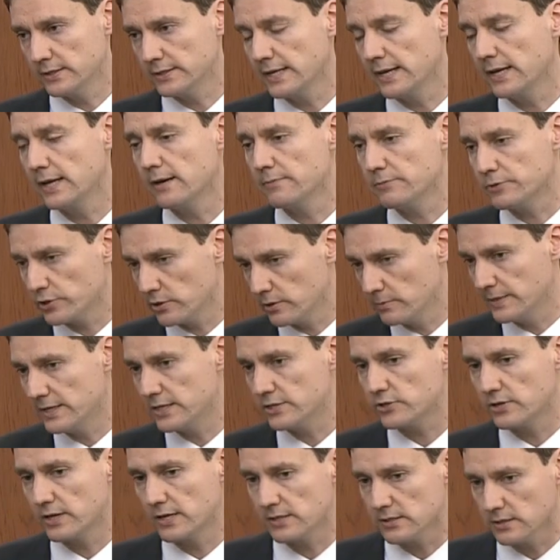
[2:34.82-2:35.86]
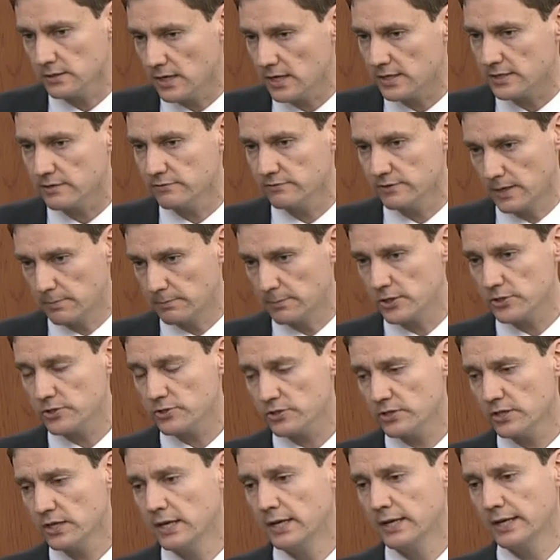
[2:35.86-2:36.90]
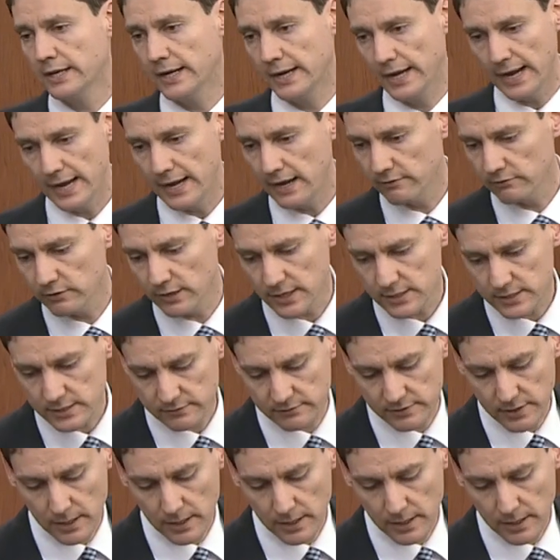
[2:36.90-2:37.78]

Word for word: day. I'm sure the minister has lots of numbers. I have lots of